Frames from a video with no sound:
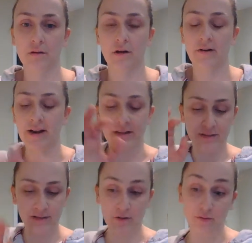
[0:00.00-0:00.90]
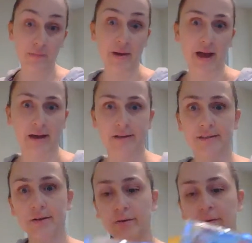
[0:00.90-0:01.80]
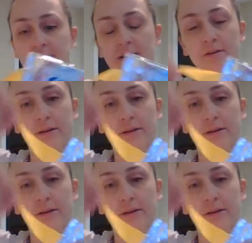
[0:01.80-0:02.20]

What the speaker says: All right, so I'm back. So here